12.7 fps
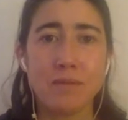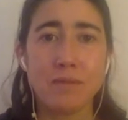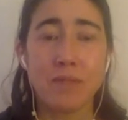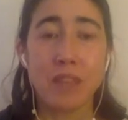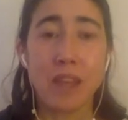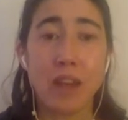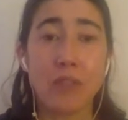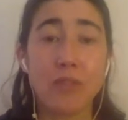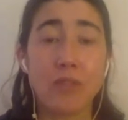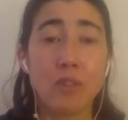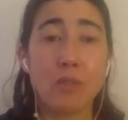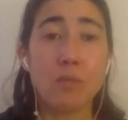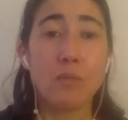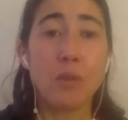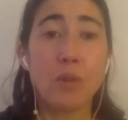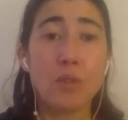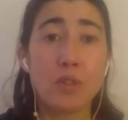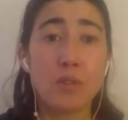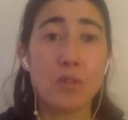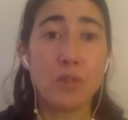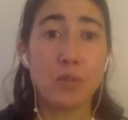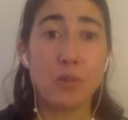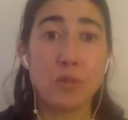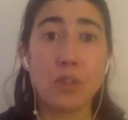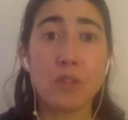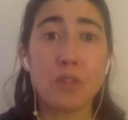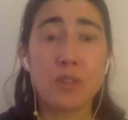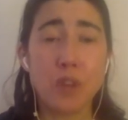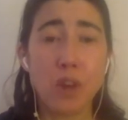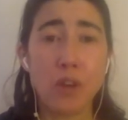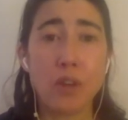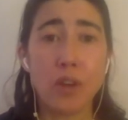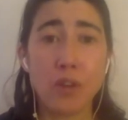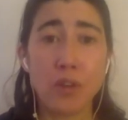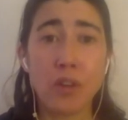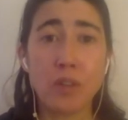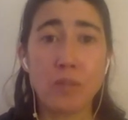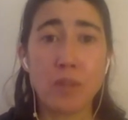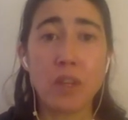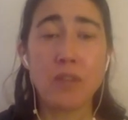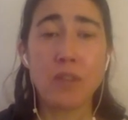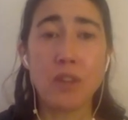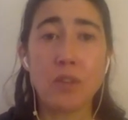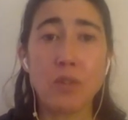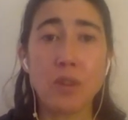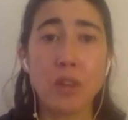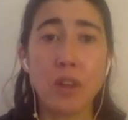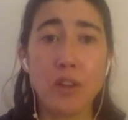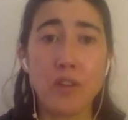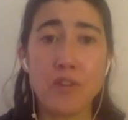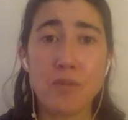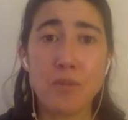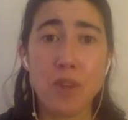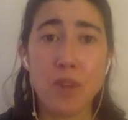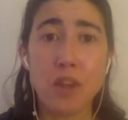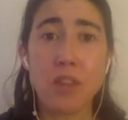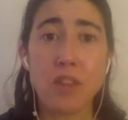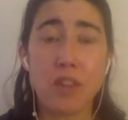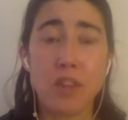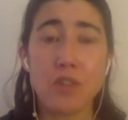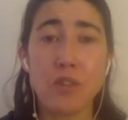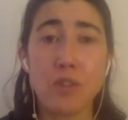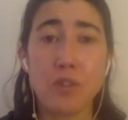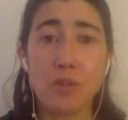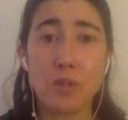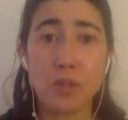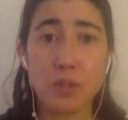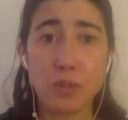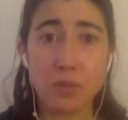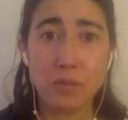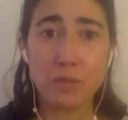Now, for most of you, this is already going to be giving you a larger breath than you're used to.